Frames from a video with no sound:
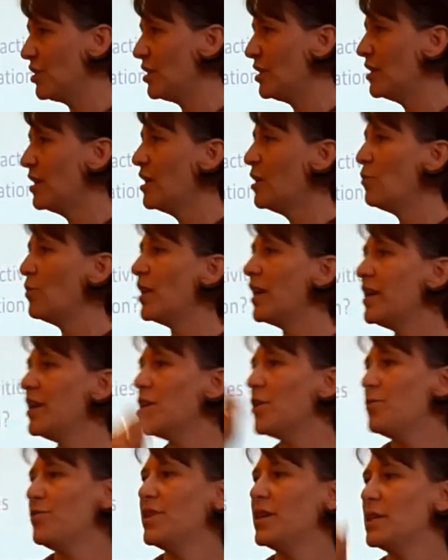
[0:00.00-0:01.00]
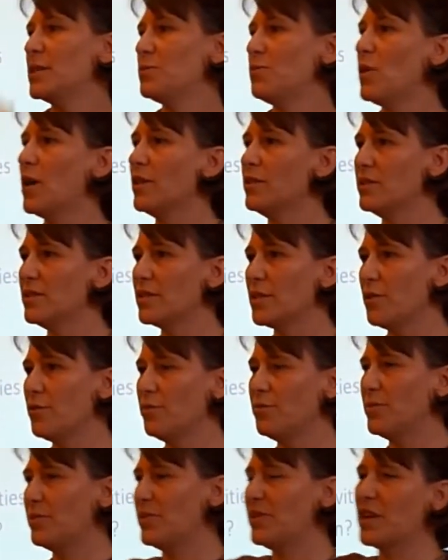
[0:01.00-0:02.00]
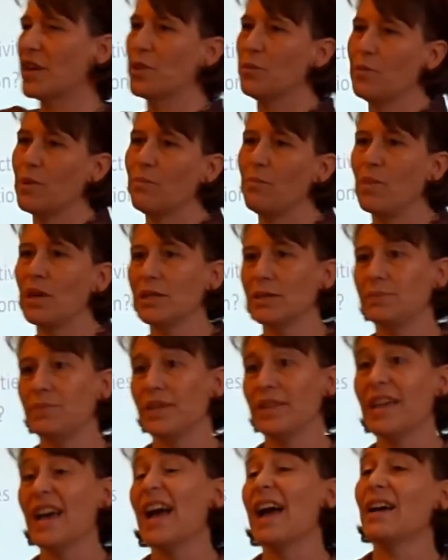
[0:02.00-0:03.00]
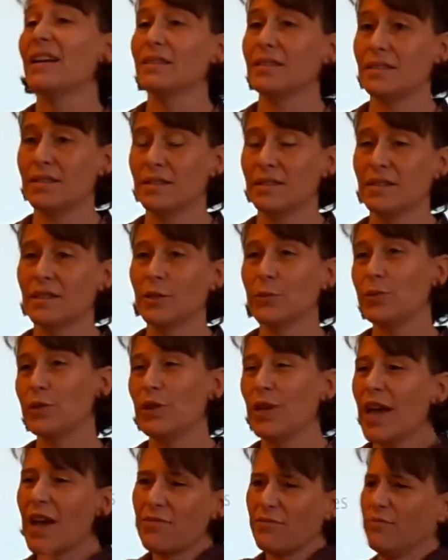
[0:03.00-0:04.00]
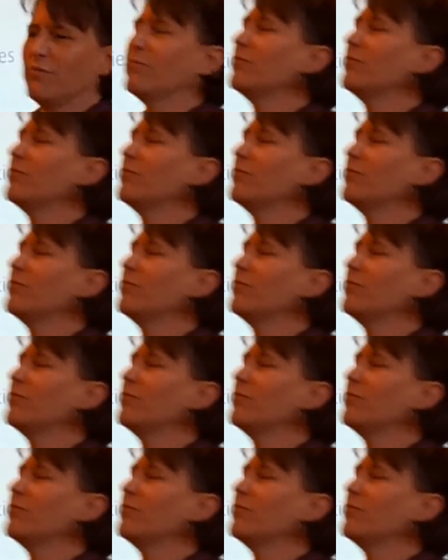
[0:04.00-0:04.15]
And well, I know this one, so the other one must be that. But you haven't